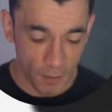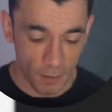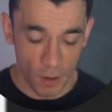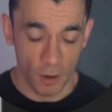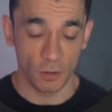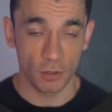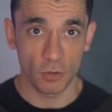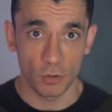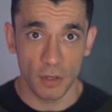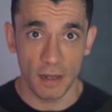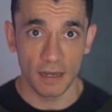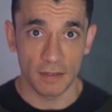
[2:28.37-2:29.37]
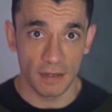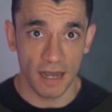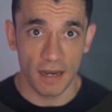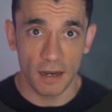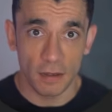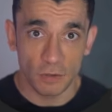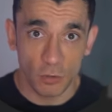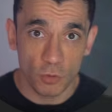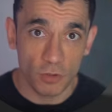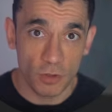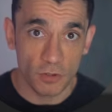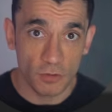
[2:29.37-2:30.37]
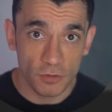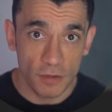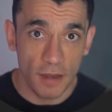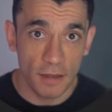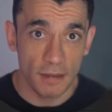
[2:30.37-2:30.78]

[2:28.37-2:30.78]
that only your connected AI tool can use.